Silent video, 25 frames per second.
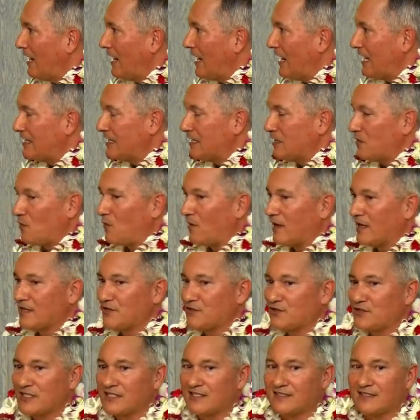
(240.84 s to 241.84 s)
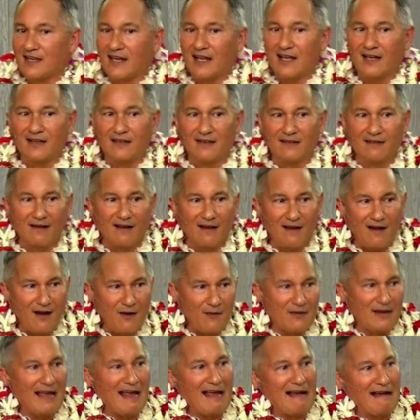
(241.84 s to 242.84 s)
I didn't want to just say,
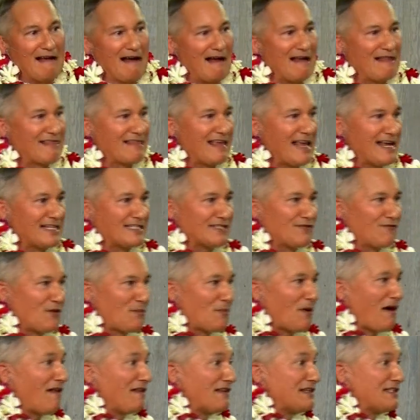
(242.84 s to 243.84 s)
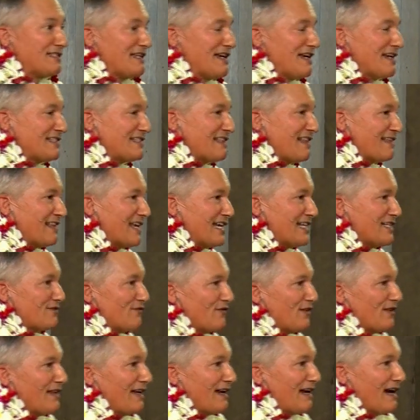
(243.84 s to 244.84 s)
okay, God, thanks for politics and thanks
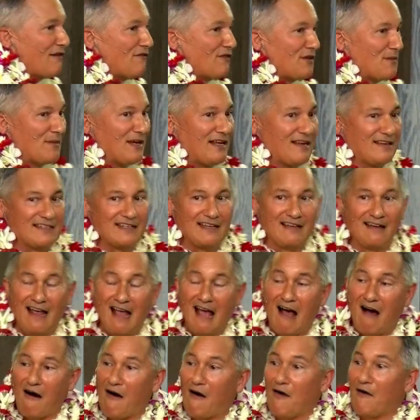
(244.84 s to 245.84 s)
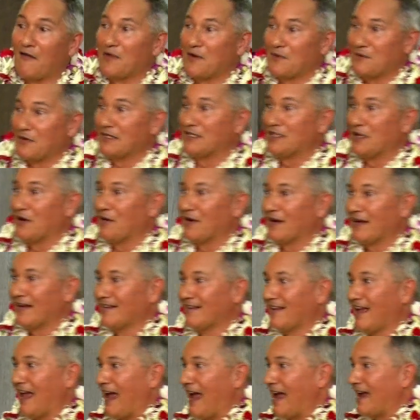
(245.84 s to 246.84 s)
for the government and all that we're
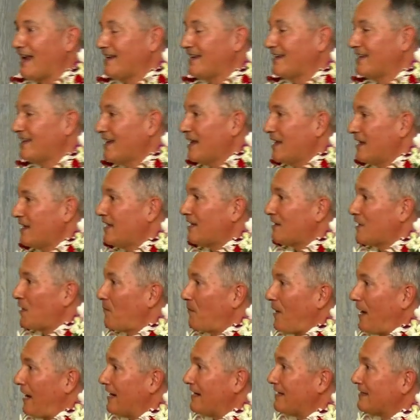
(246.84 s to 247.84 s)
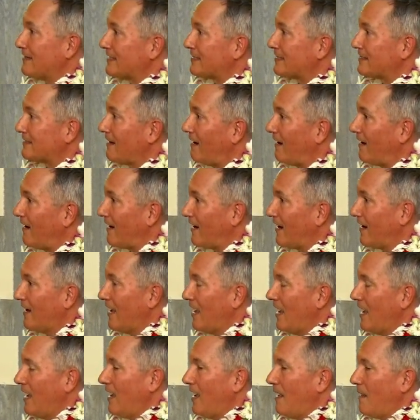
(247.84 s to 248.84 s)
doing and, pie in the sky.
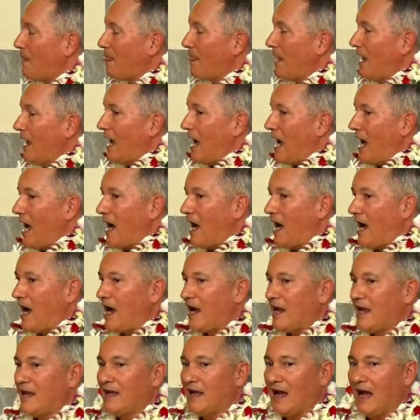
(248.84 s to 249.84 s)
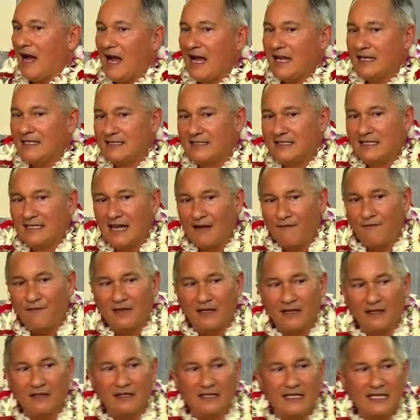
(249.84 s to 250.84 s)
I
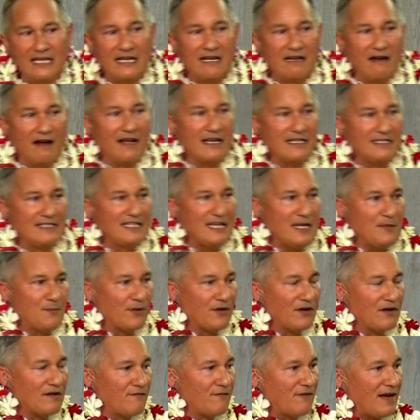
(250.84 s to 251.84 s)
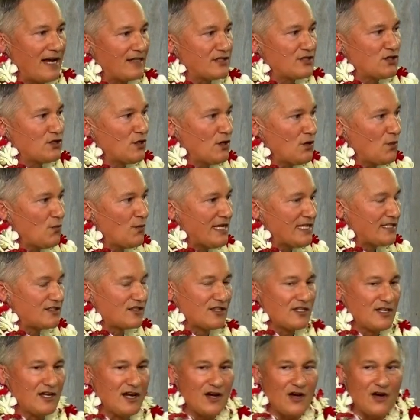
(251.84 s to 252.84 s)
definitely got deeper. In fact, 2 weeks
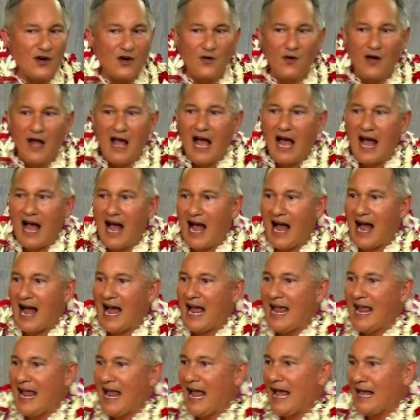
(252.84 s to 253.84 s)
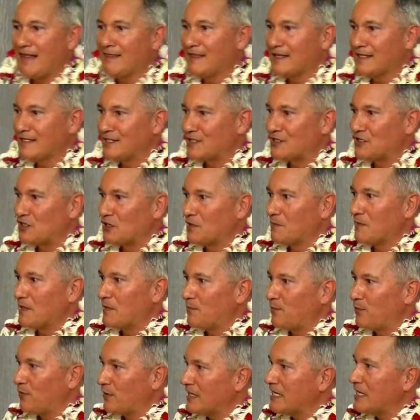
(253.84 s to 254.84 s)
ago, I had this
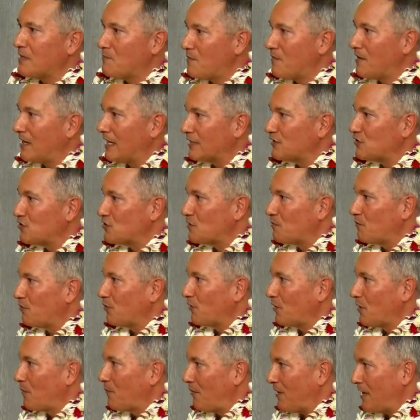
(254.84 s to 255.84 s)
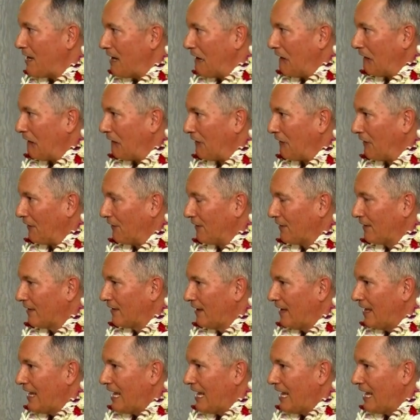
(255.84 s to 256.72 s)
sermon pretty much prepared,